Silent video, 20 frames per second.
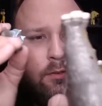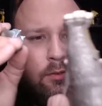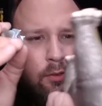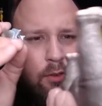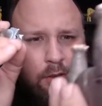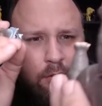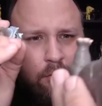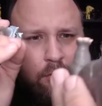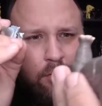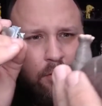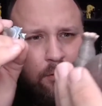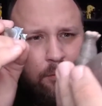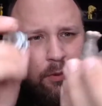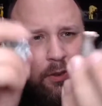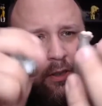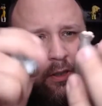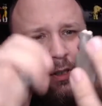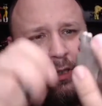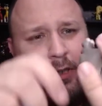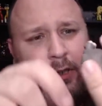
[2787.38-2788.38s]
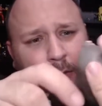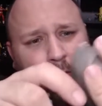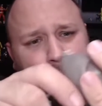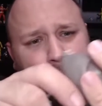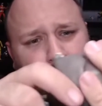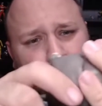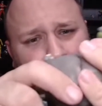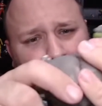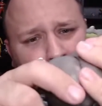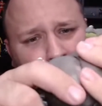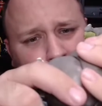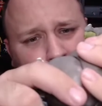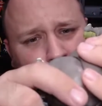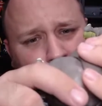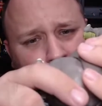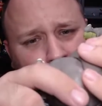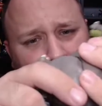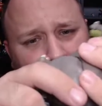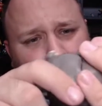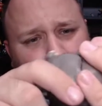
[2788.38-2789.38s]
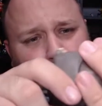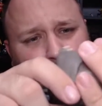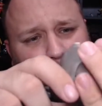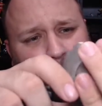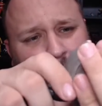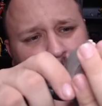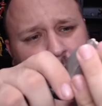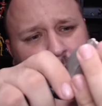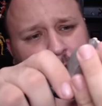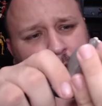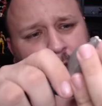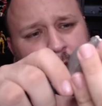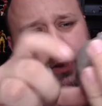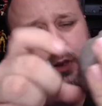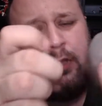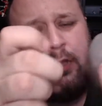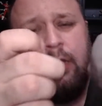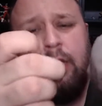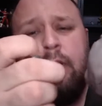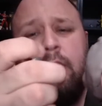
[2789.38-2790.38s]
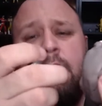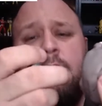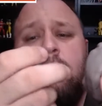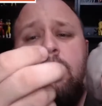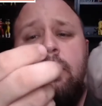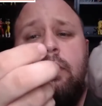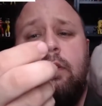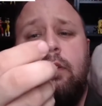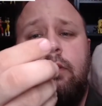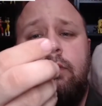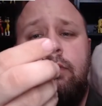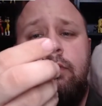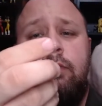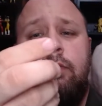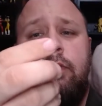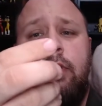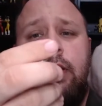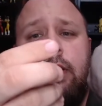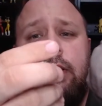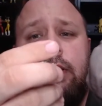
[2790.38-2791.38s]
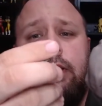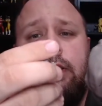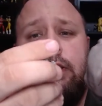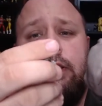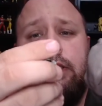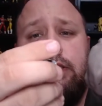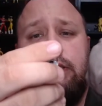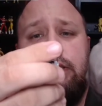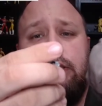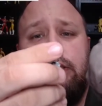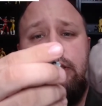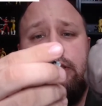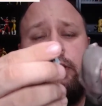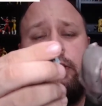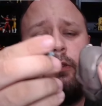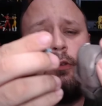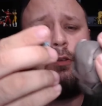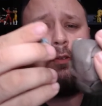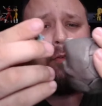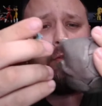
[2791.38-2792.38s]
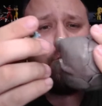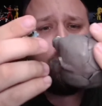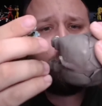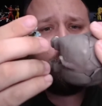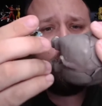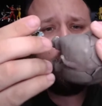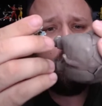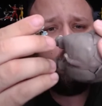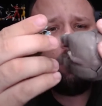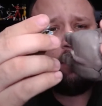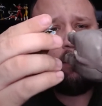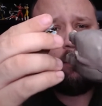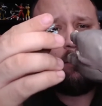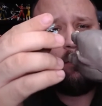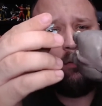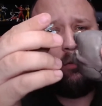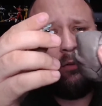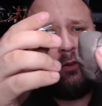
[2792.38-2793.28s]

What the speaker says: Is there actually a peg anywhere in there, or am I just going to violently insert blades